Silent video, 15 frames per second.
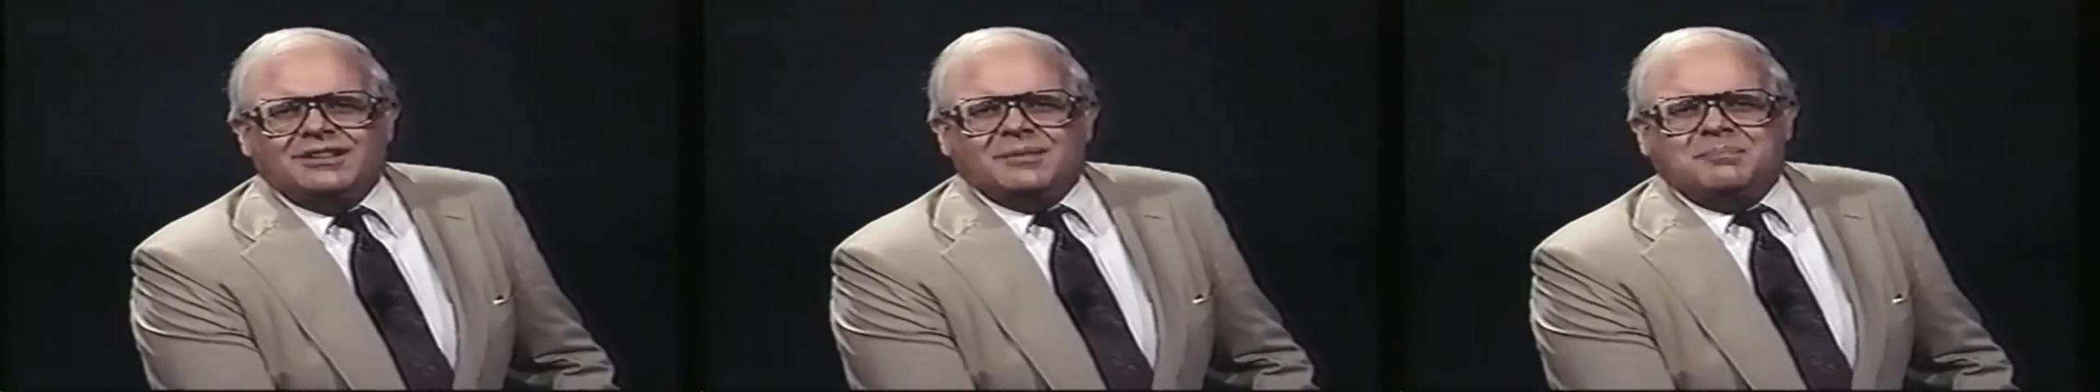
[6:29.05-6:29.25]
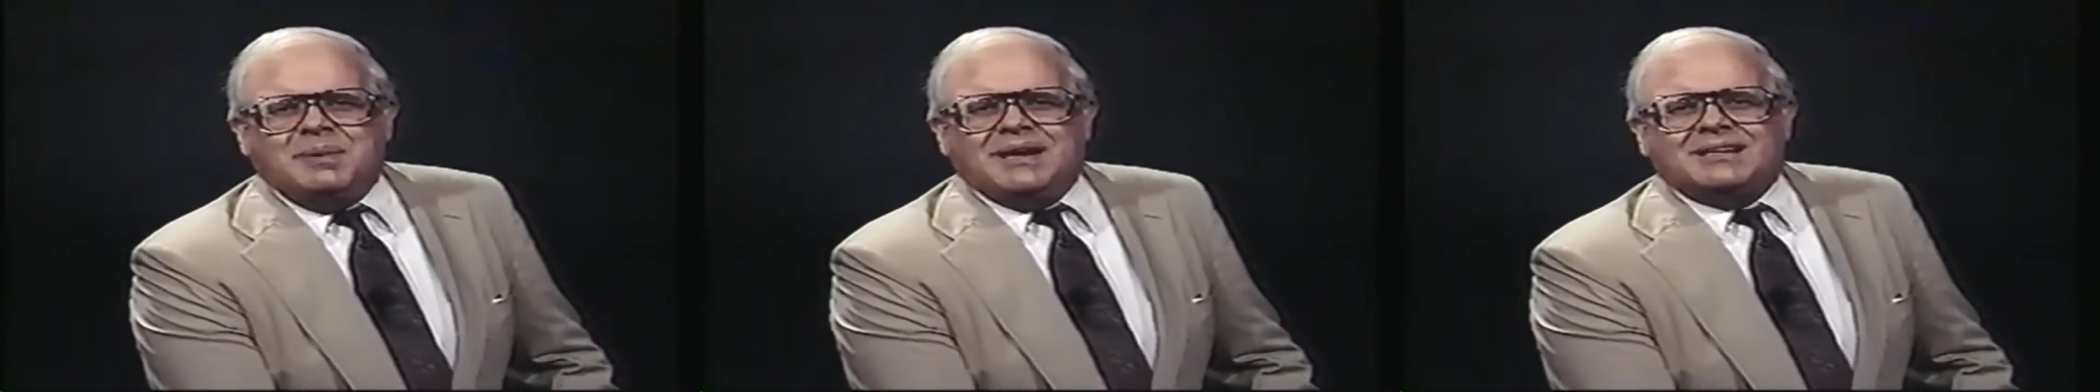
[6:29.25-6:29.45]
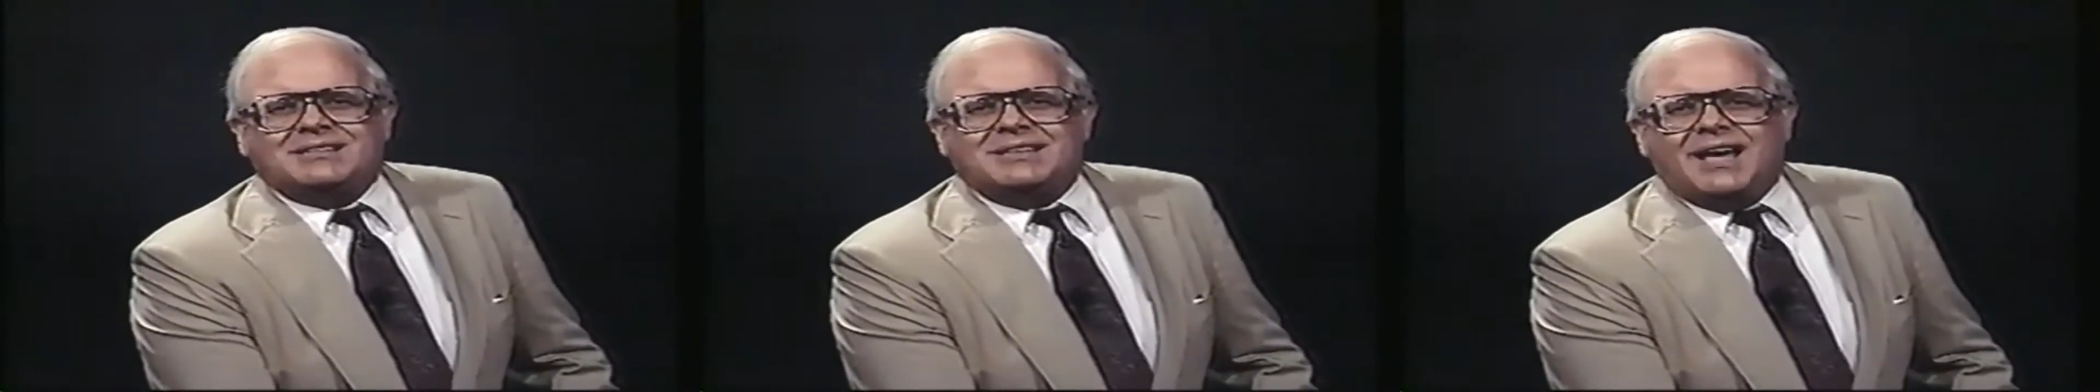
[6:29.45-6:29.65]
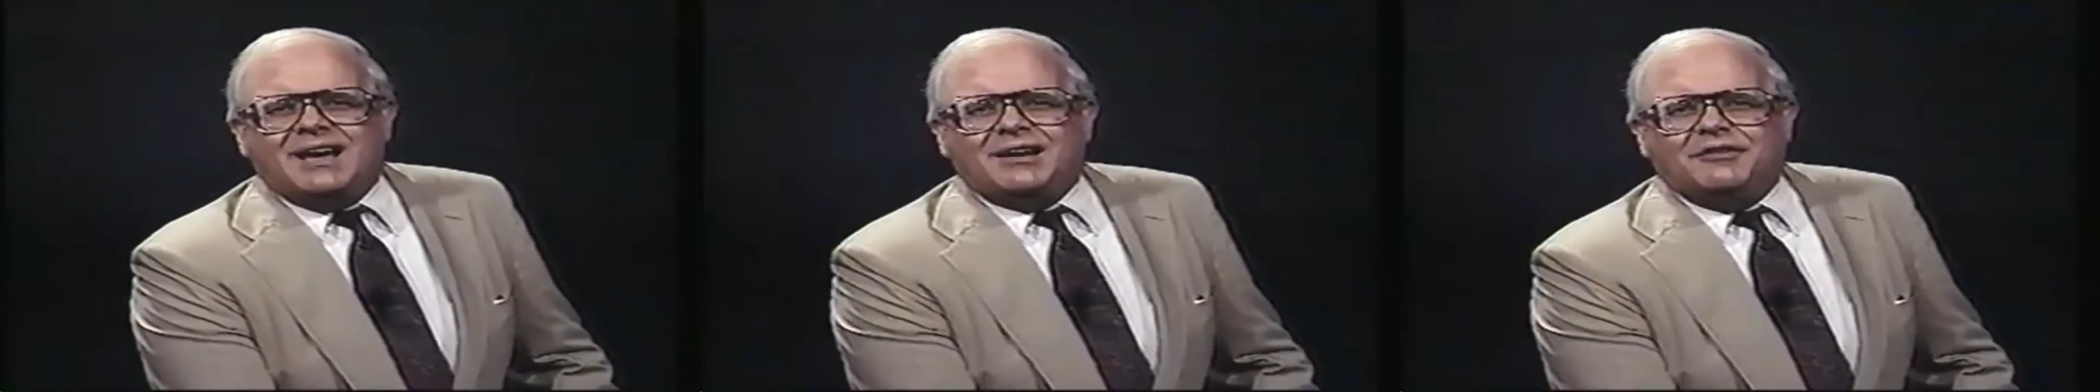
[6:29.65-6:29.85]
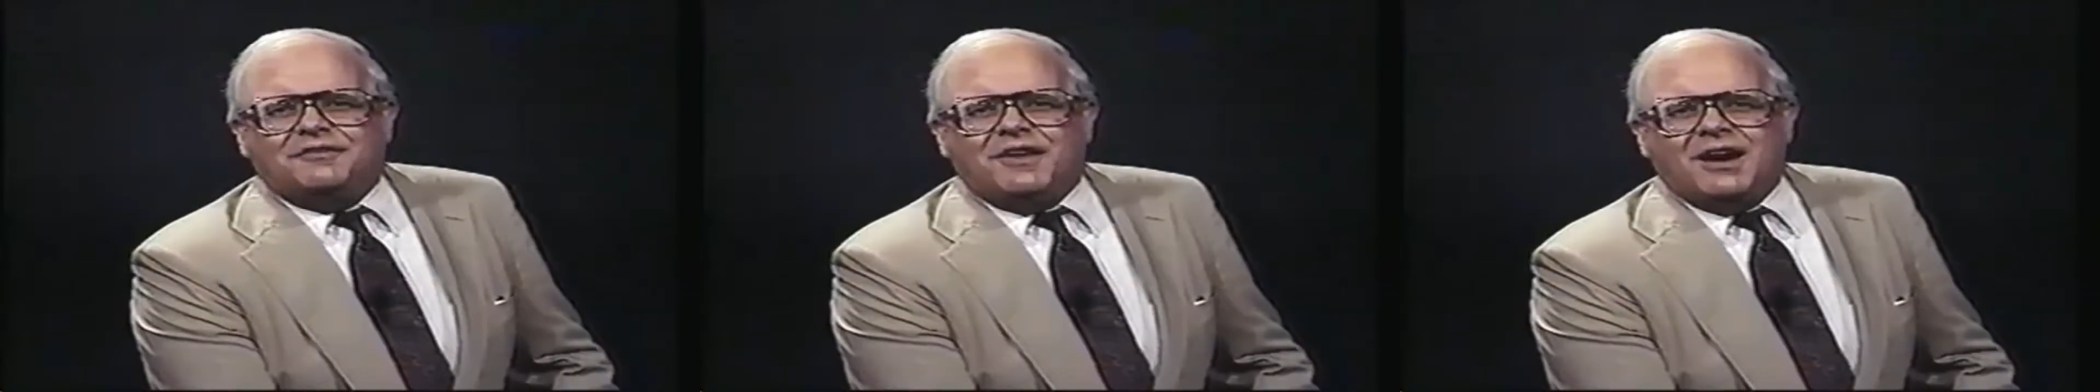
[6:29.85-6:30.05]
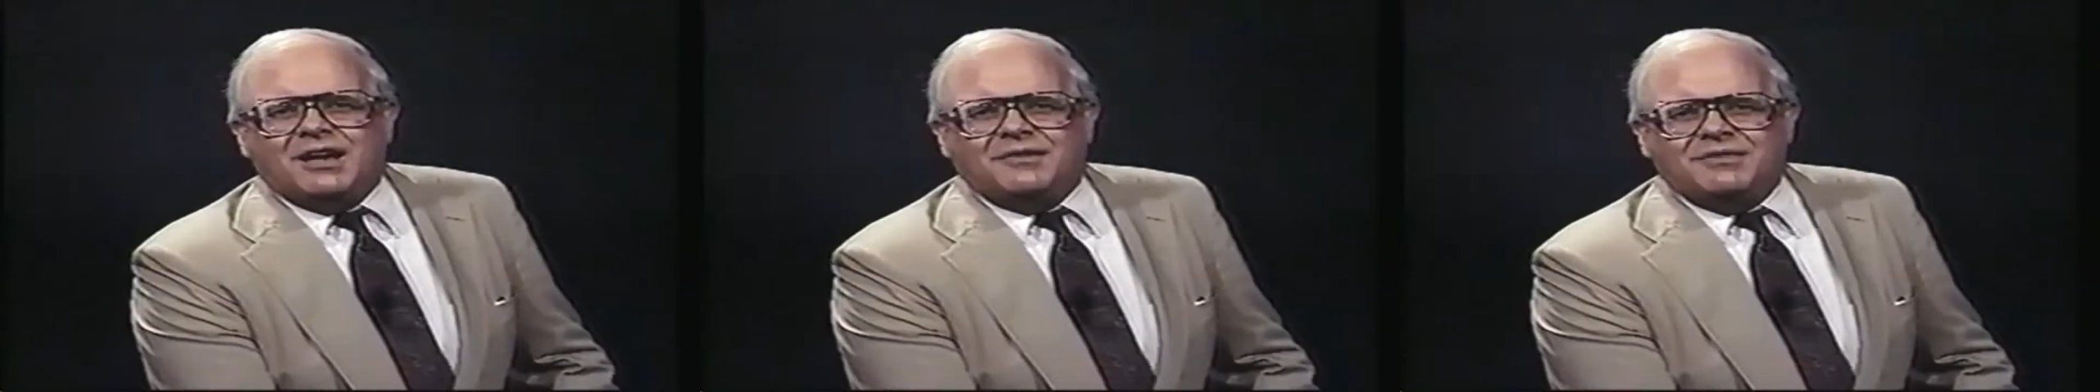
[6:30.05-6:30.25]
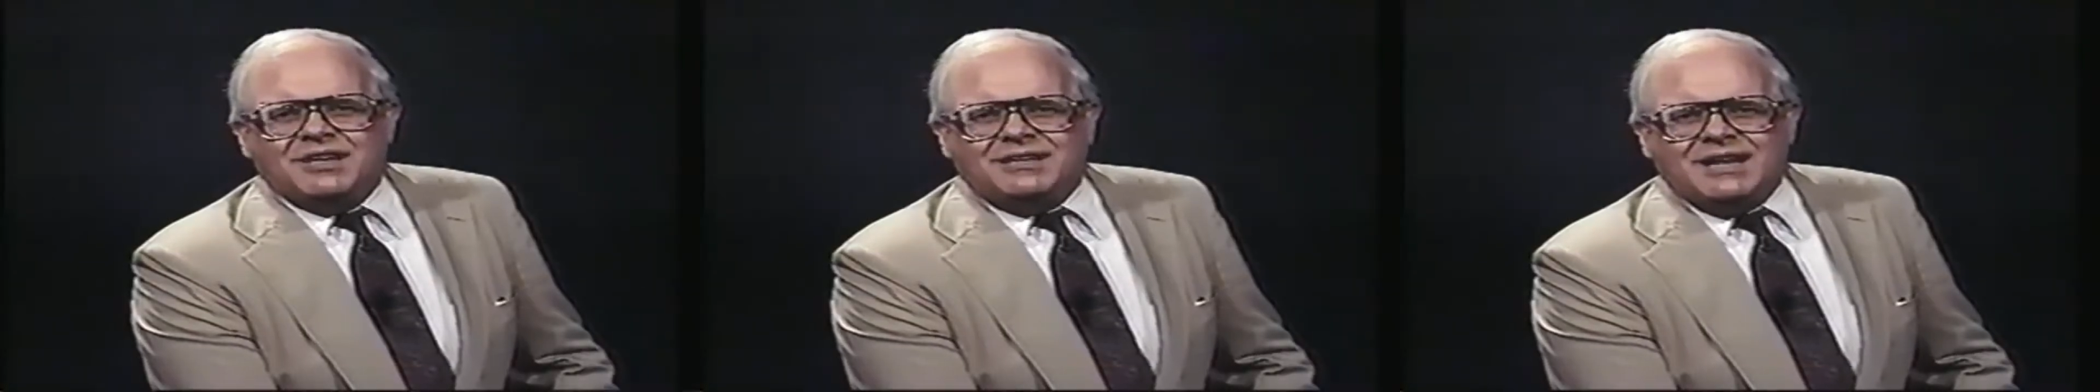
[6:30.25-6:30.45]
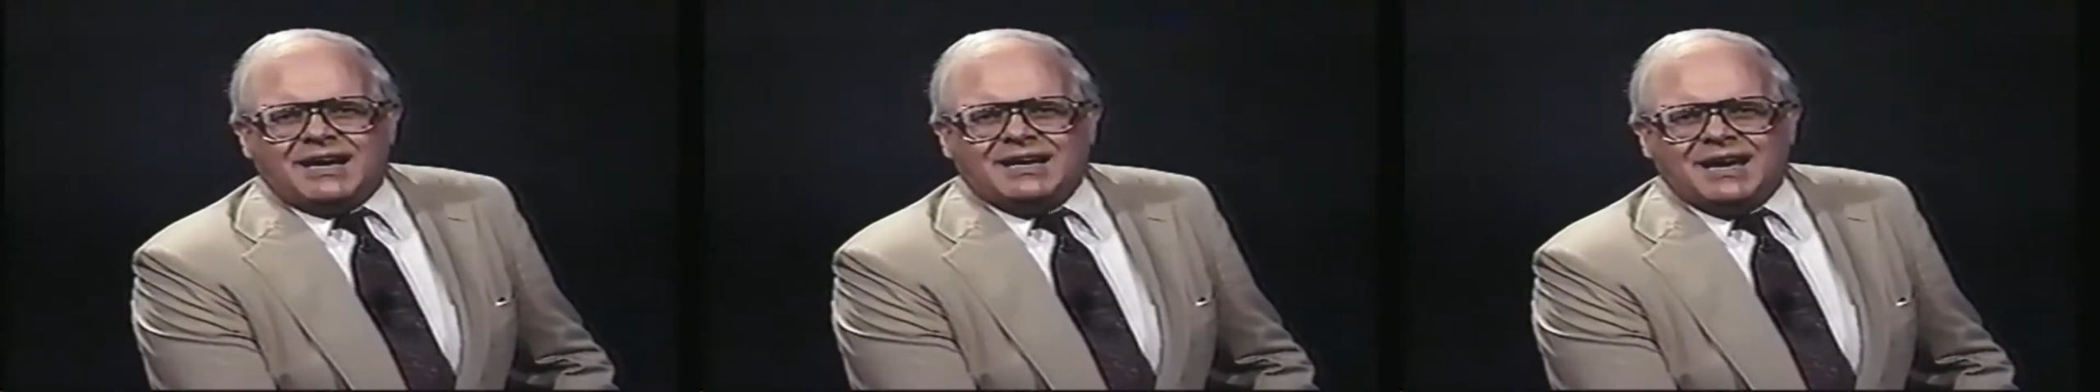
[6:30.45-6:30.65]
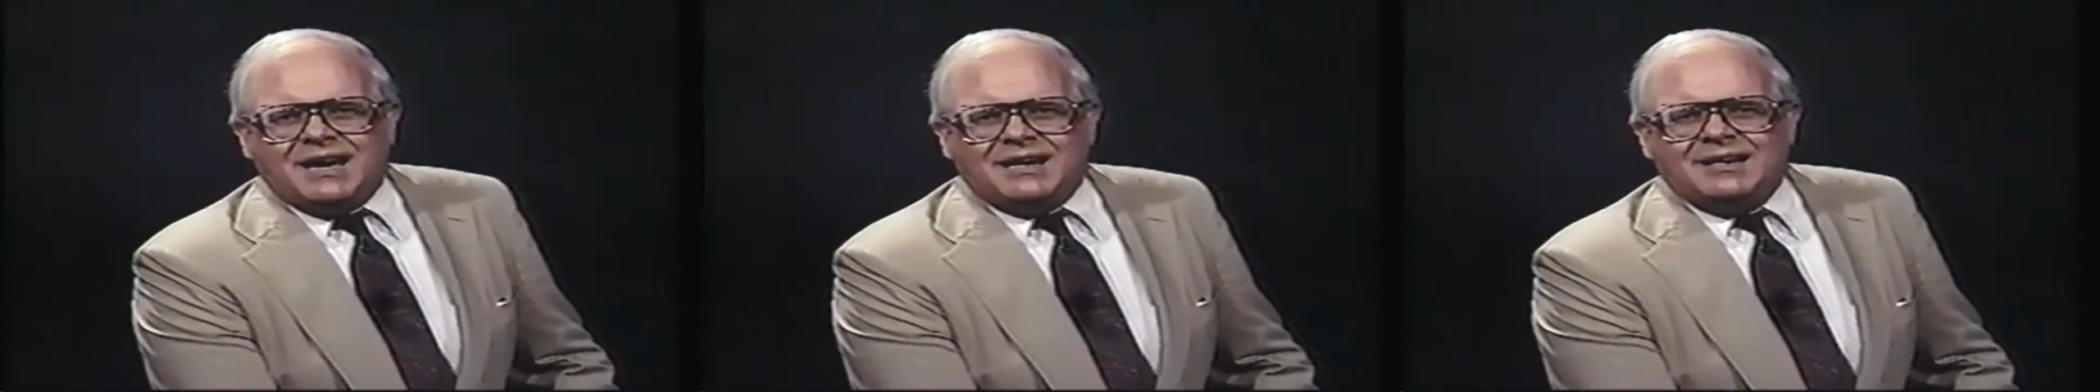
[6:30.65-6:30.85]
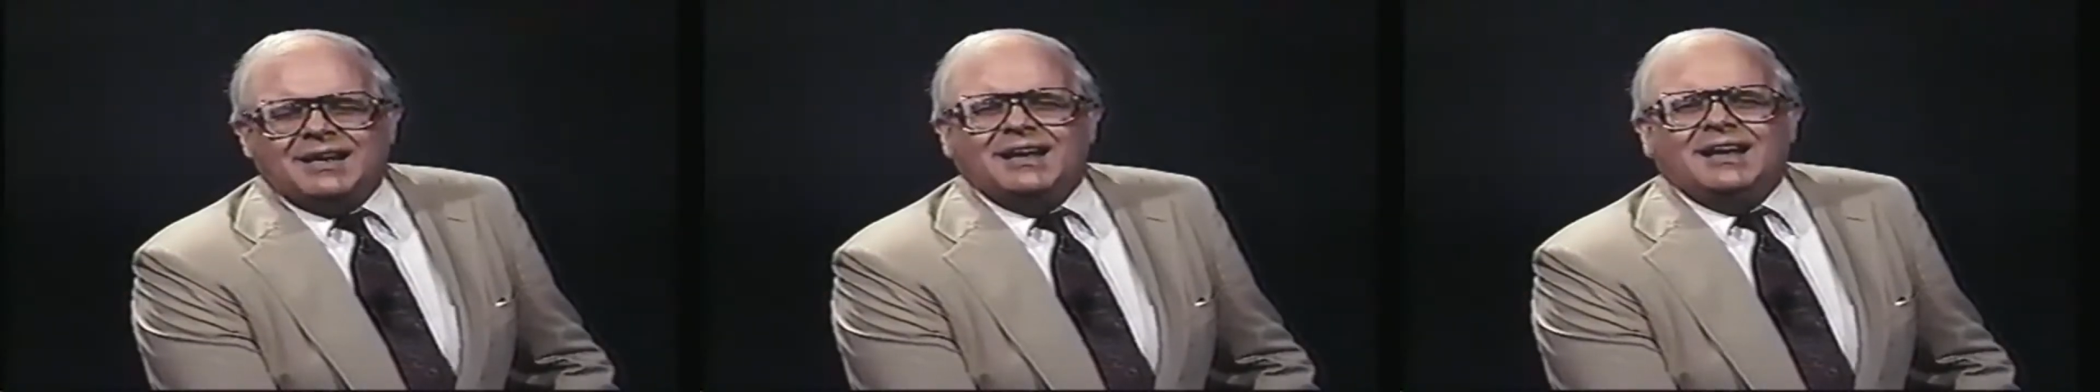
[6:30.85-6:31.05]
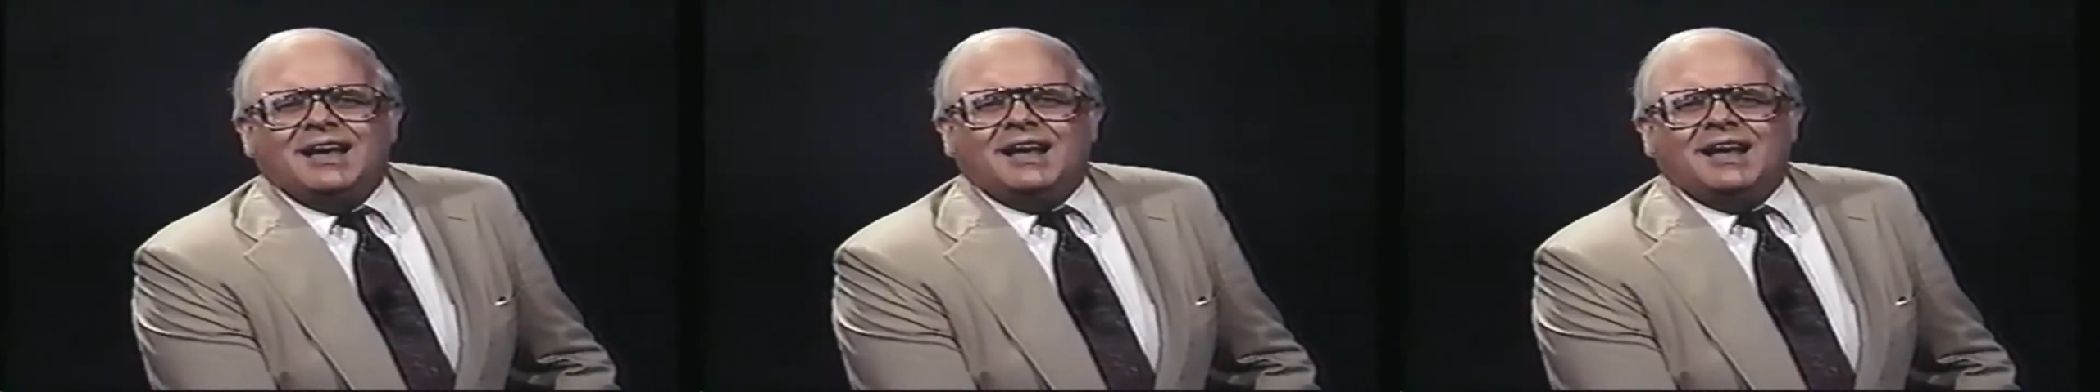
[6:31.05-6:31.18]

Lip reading: the biggest Anglophile of the decade,